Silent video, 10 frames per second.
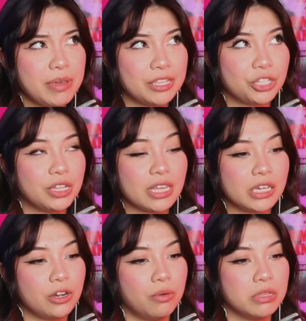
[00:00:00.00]
it's good that
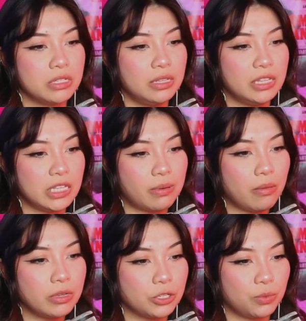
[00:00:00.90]
Kira wasn't in this. They
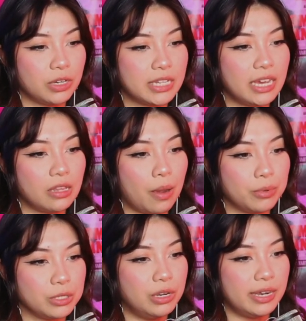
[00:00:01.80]
probably just would have taken the
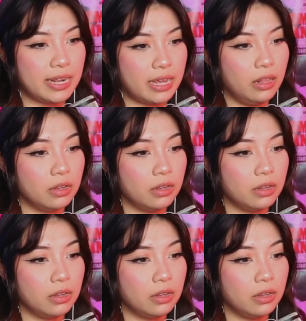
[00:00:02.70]
opportunity to kill